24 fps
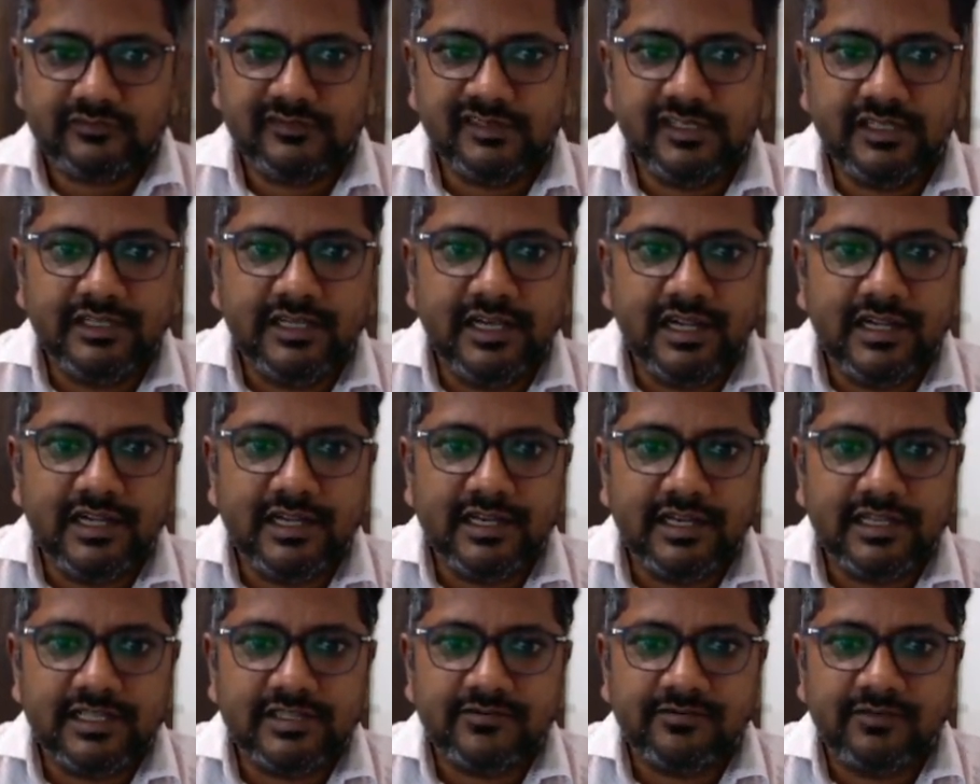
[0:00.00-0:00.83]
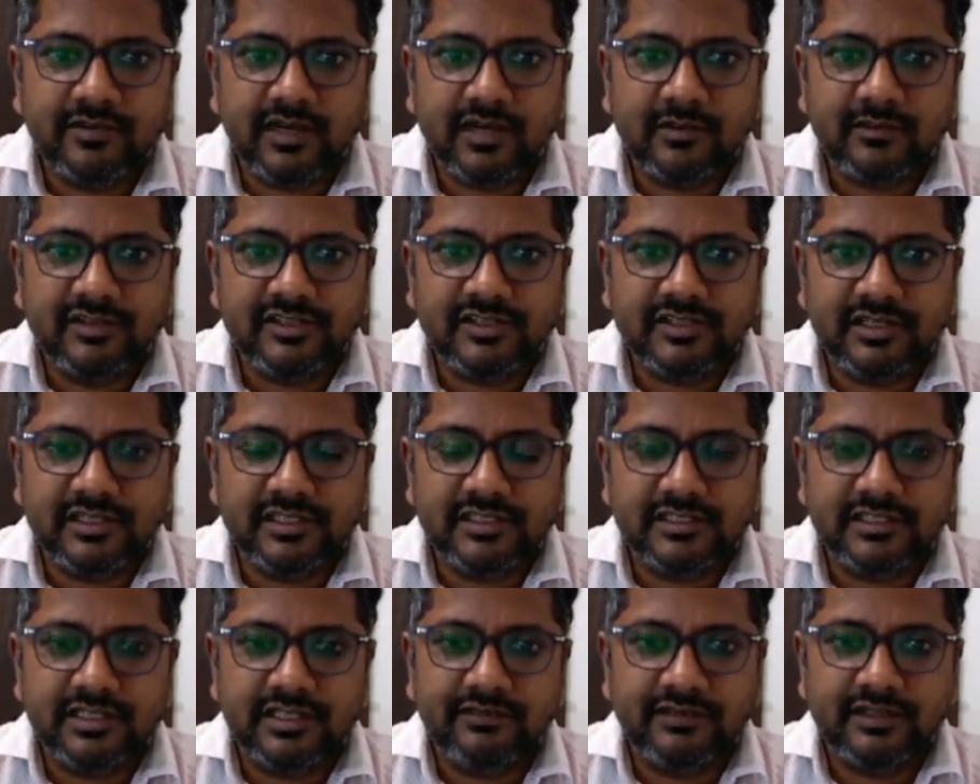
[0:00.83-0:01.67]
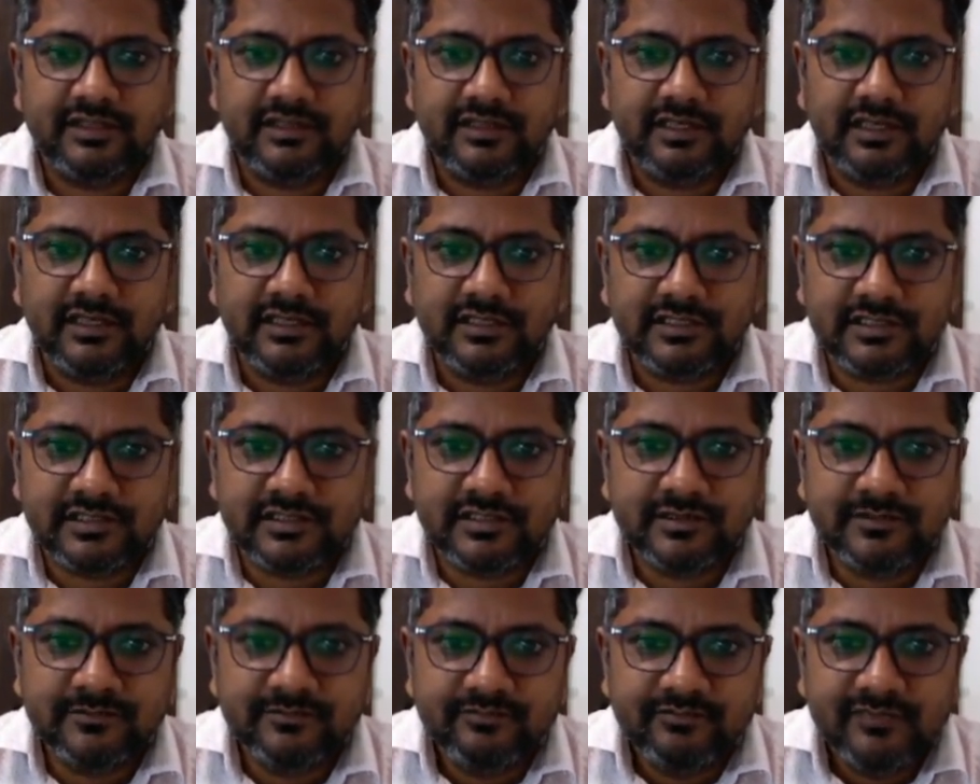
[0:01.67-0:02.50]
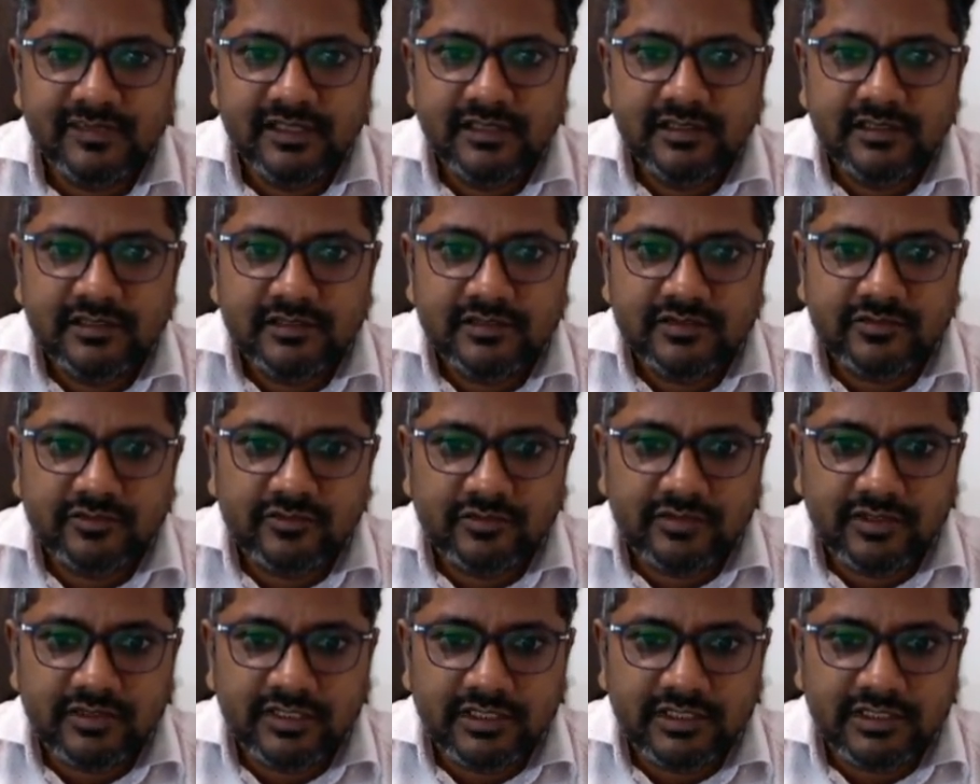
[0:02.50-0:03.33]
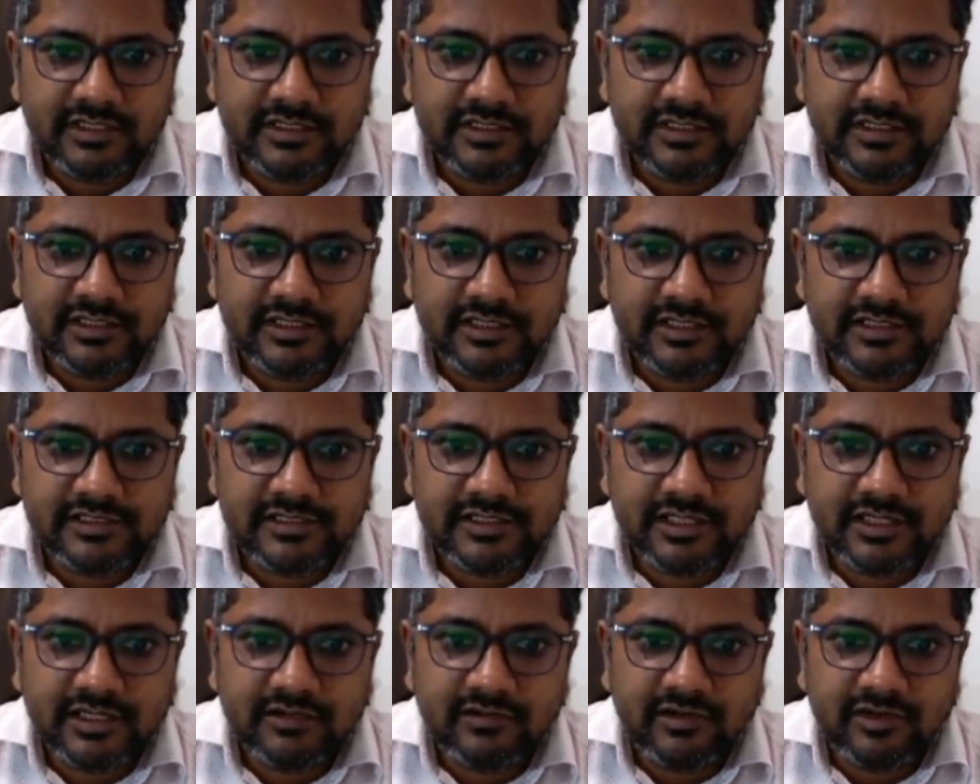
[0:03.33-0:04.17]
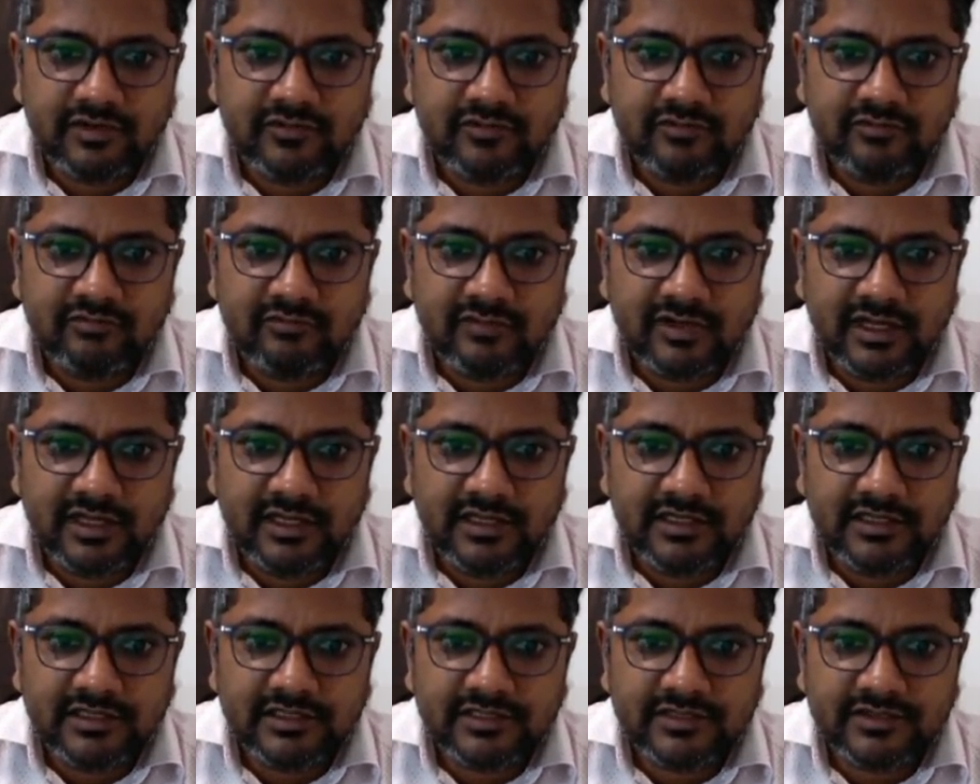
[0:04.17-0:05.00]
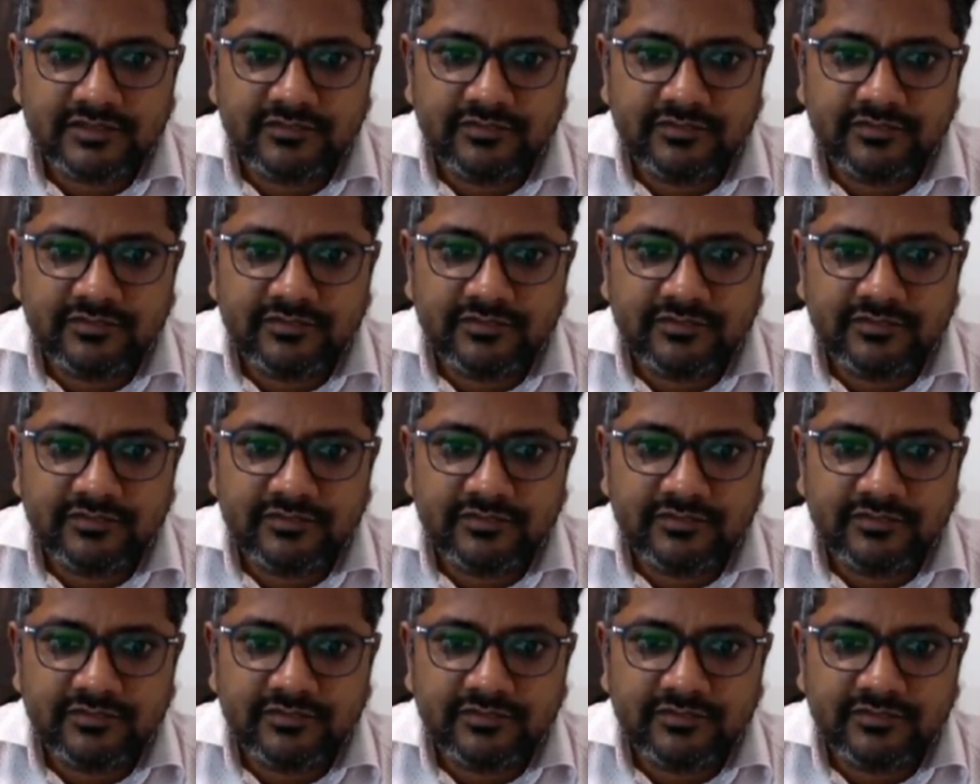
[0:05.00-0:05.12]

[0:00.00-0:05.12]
delta H formation is given this, so it is equal to minus